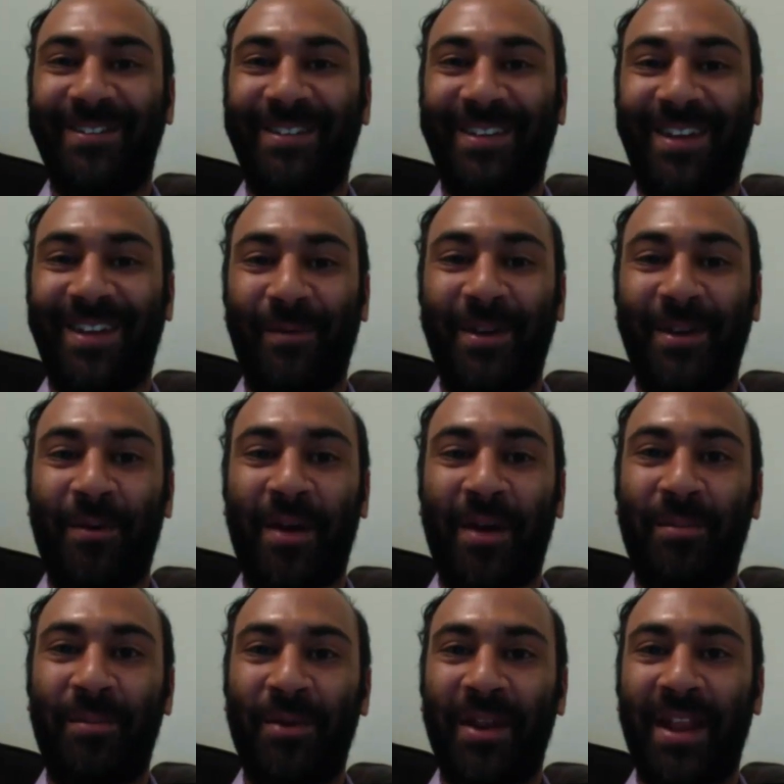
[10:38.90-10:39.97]
And we don't want
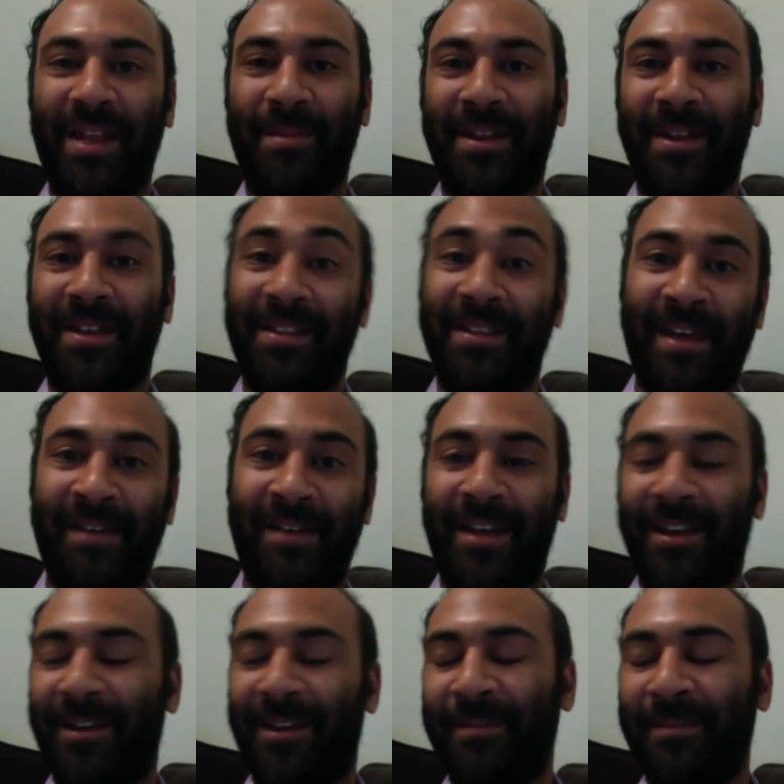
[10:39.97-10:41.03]
to put anybody in that vacuum.